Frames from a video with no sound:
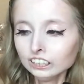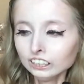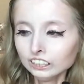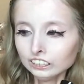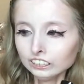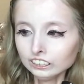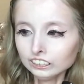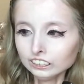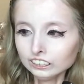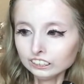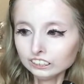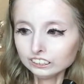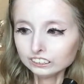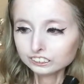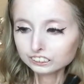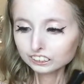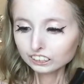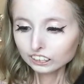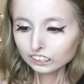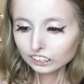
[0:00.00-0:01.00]

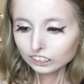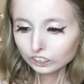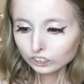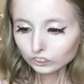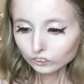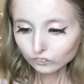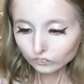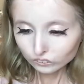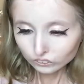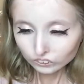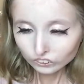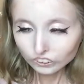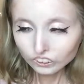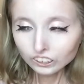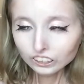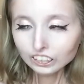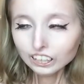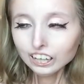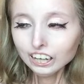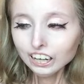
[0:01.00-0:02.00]
is
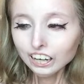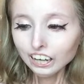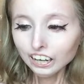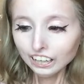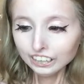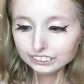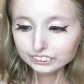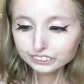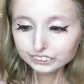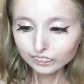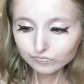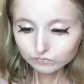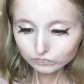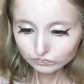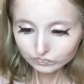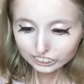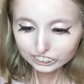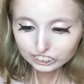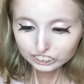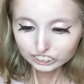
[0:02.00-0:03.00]
curl and
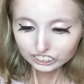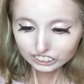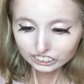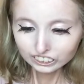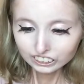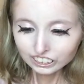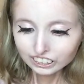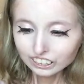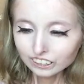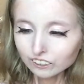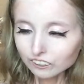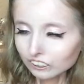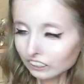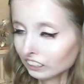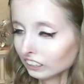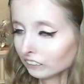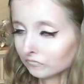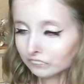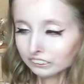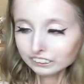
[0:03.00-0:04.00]
separation
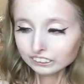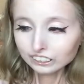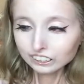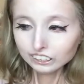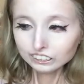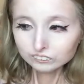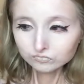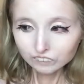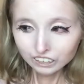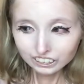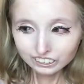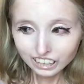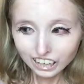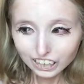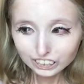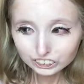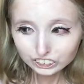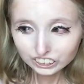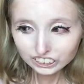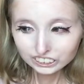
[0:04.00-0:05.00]
because my
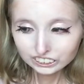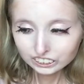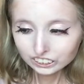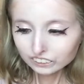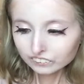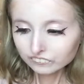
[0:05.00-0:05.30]
lashes,